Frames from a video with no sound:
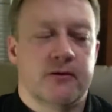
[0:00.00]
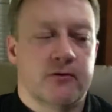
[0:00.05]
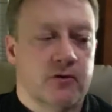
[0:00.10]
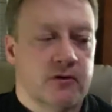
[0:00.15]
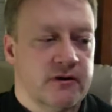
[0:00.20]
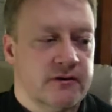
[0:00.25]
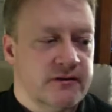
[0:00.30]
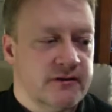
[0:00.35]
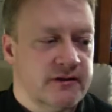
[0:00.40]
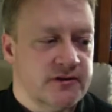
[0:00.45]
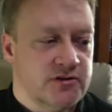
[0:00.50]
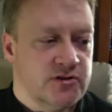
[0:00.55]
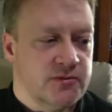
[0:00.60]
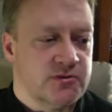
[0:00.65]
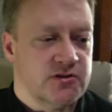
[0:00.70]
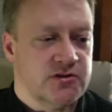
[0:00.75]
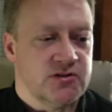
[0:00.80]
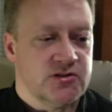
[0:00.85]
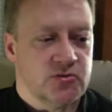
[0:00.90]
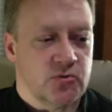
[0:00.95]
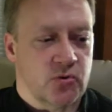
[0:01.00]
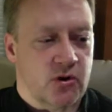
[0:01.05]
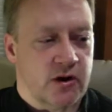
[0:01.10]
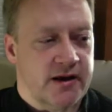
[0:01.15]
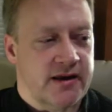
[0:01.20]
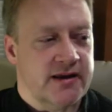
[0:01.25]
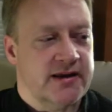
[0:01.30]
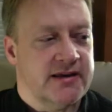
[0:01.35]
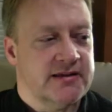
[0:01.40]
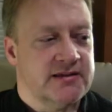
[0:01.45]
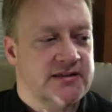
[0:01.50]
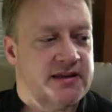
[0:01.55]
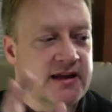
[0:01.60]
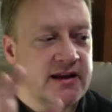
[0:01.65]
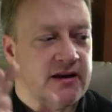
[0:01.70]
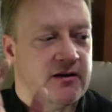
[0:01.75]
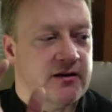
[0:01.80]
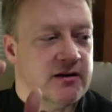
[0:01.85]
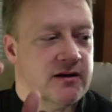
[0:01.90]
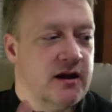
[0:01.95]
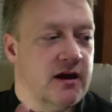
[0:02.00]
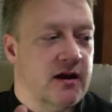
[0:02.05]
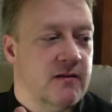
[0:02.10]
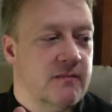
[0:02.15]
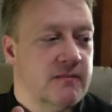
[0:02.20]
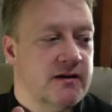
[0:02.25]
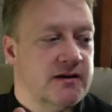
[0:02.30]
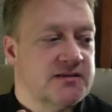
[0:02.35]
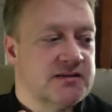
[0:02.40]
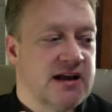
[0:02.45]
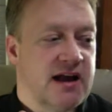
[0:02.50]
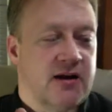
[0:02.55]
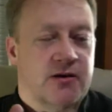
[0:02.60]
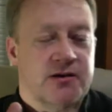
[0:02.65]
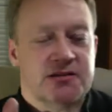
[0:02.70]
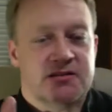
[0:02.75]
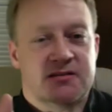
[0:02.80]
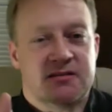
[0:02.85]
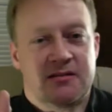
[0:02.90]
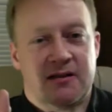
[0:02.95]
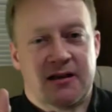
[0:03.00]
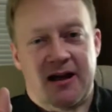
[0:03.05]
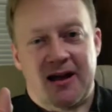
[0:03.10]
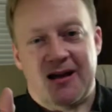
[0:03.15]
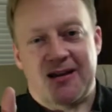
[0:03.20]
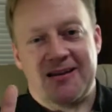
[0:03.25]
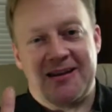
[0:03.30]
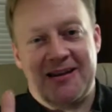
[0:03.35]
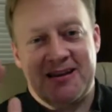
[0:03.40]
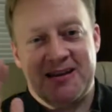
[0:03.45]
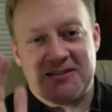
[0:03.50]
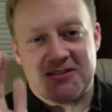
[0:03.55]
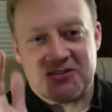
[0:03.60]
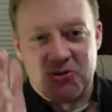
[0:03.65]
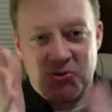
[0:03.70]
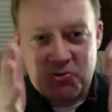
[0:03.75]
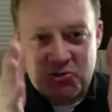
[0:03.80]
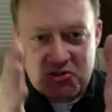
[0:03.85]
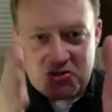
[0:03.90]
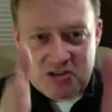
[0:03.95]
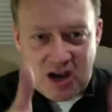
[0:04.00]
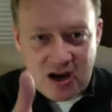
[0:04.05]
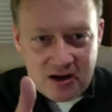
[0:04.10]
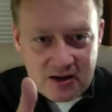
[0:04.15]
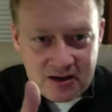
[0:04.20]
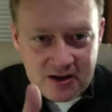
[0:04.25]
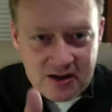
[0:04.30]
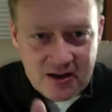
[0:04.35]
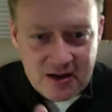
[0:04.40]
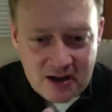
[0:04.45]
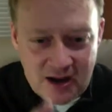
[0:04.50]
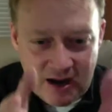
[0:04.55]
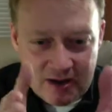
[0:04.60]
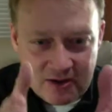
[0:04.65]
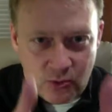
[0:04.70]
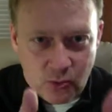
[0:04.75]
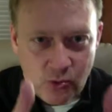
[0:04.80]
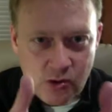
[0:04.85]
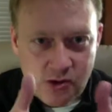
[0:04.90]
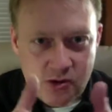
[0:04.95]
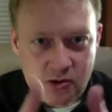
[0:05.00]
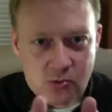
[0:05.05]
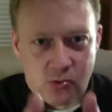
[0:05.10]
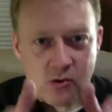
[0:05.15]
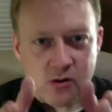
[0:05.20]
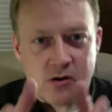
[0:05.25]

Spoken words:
according to the Egyptian story, is that Osiris, he gets so stuck on order,